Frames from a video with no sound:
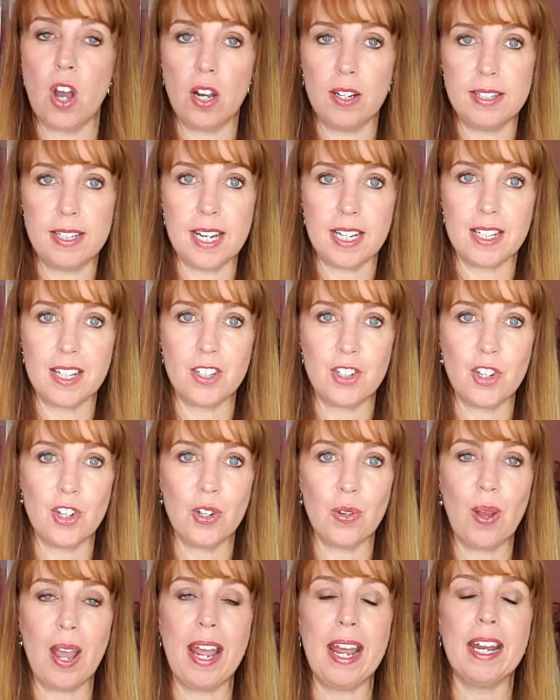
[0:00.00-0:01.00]
contacted
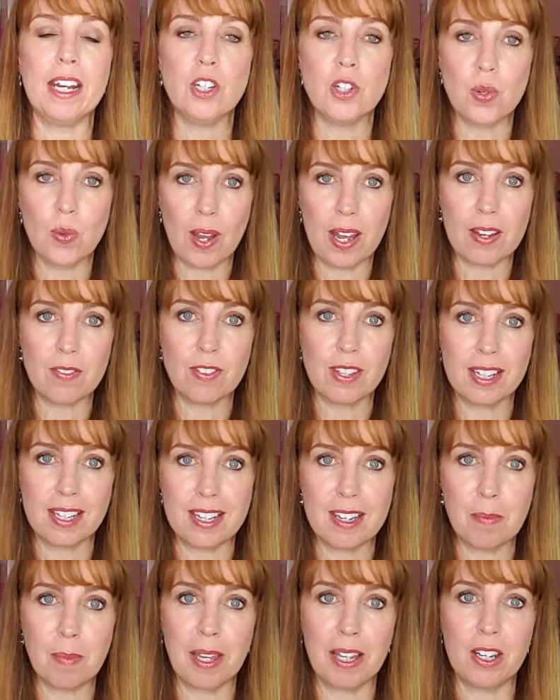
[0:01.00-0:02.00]
you and you have their
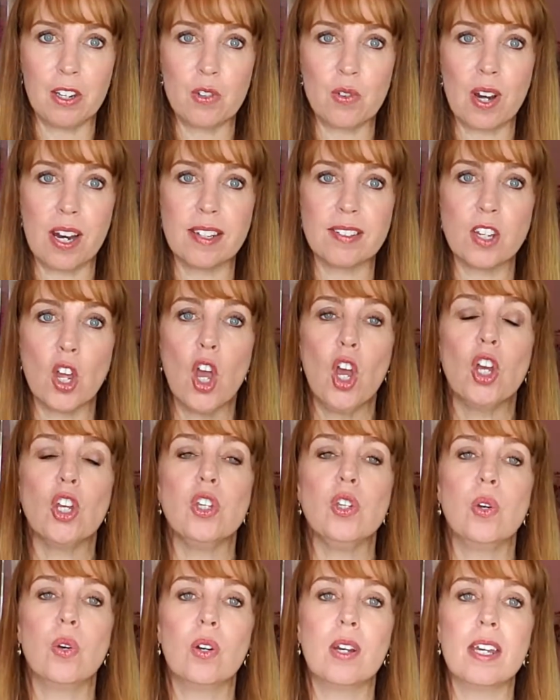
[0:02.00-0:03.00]
email address,
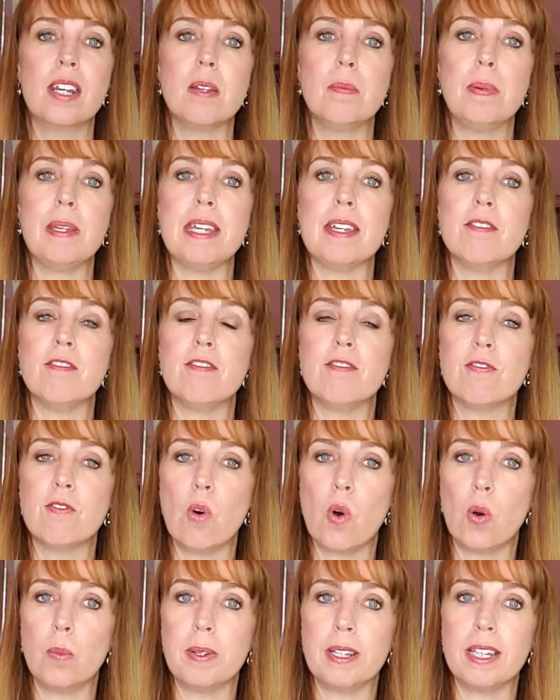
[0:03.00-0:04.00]
you're going to be
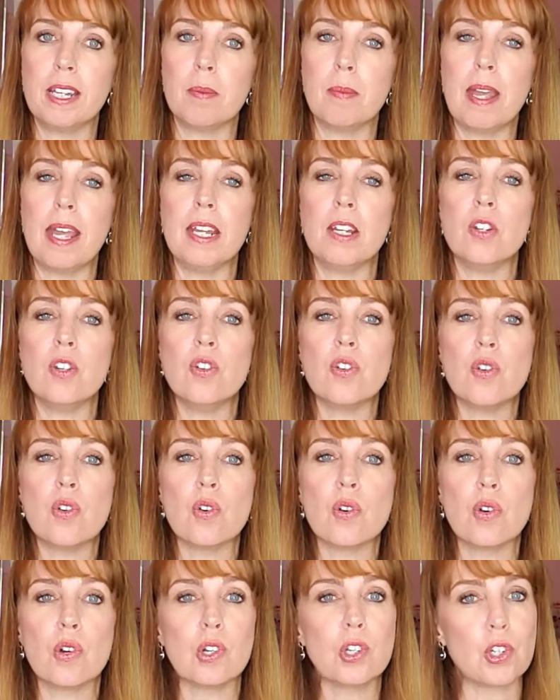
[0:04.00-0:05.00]
informing them and
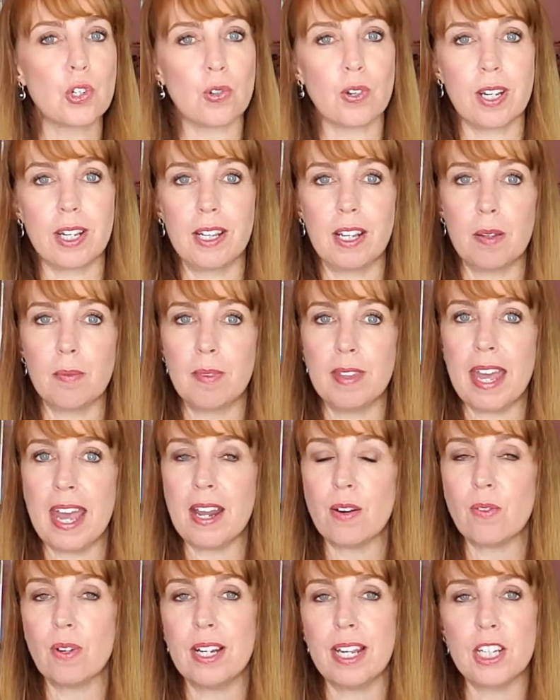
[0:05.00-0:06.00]
nurturing them.
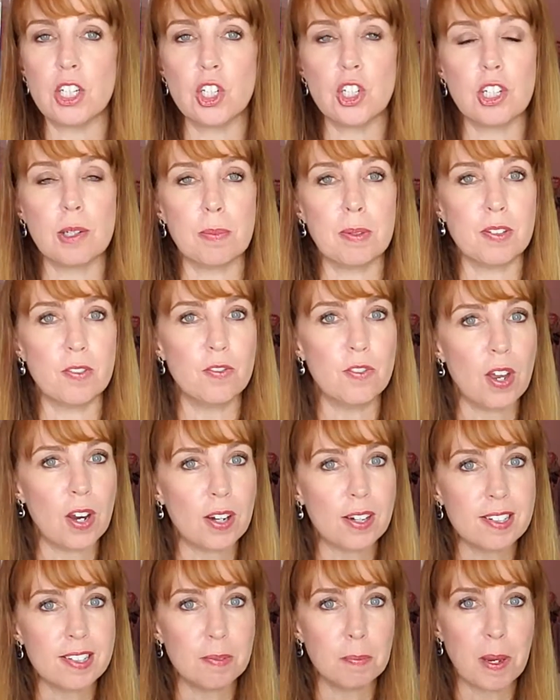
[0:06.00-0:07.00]
That relationship is
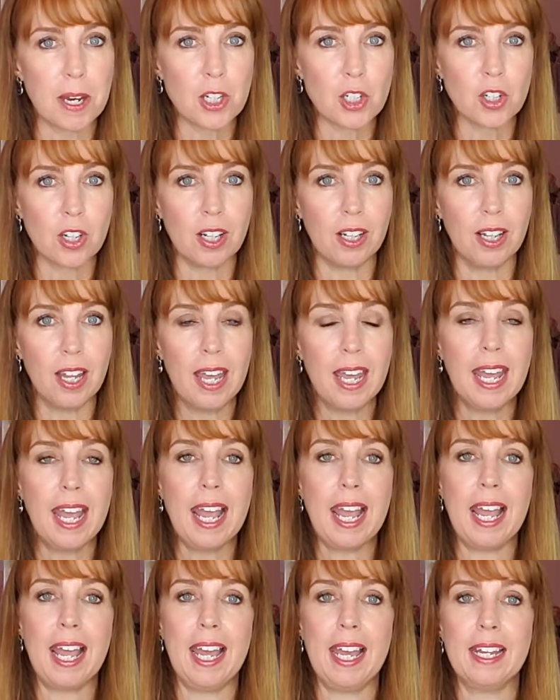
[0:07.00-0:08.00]
very special,
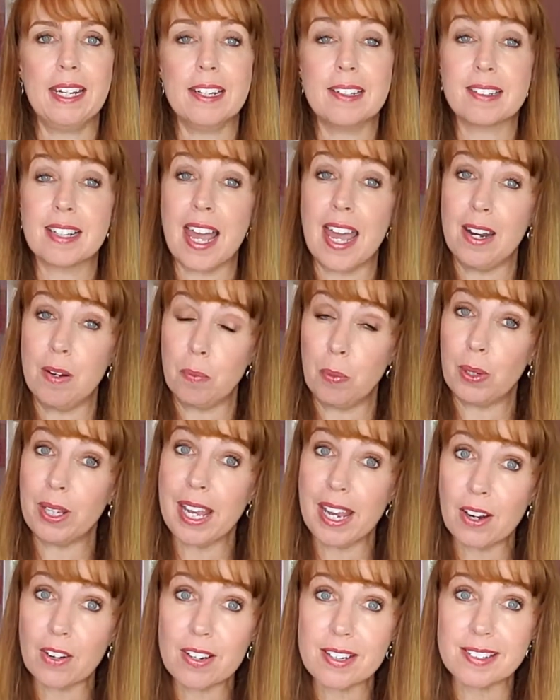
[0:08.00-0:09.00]
and it's kind of
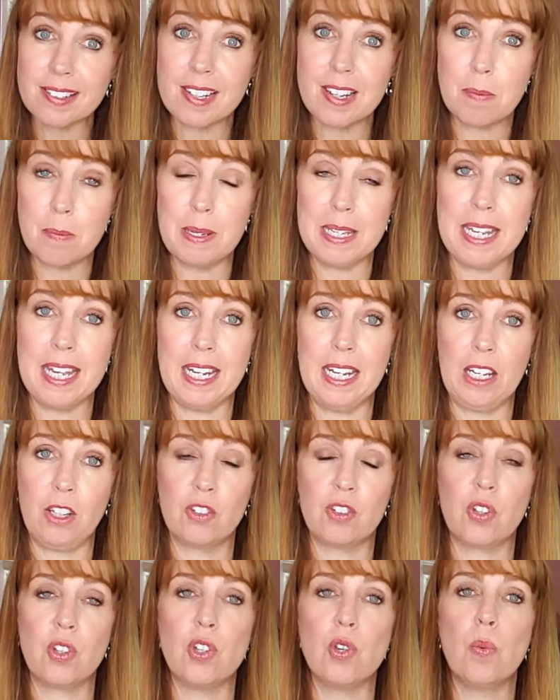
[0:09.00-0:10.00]
precarious in the beginning.
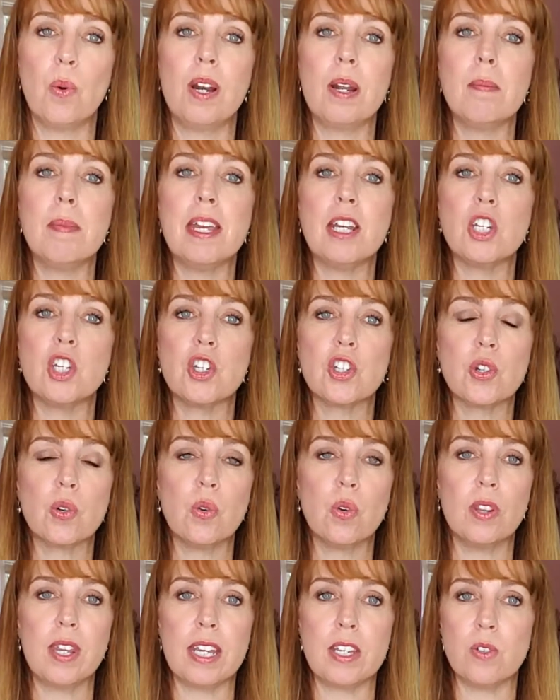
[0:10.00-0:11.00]
So you want to make
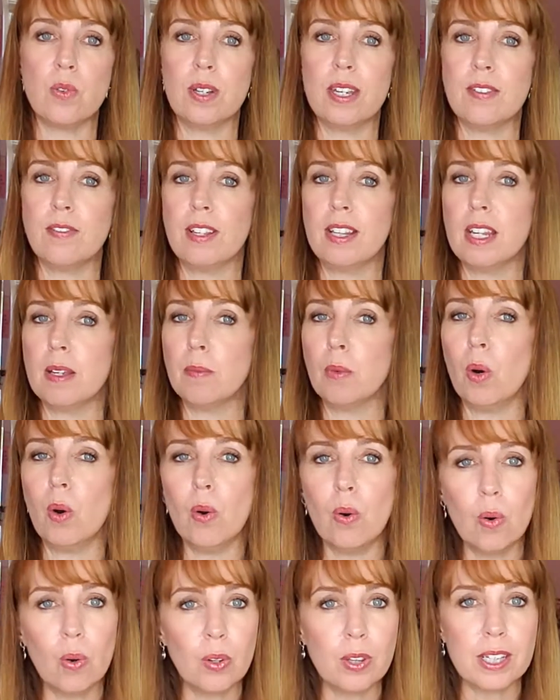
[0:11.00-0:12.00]
sure that you're giving them
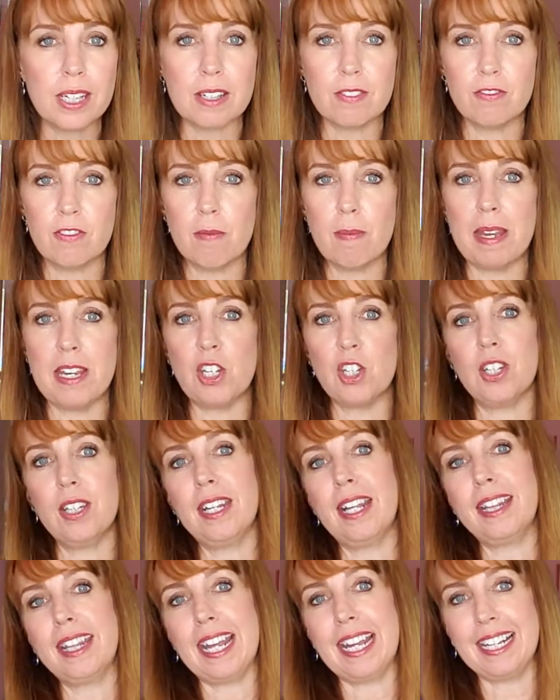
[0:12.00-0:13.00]
all the
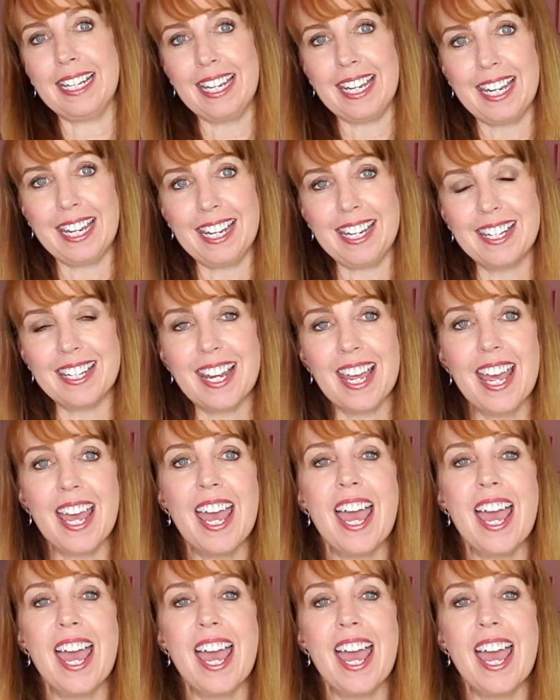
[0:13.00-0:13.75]
information that they need,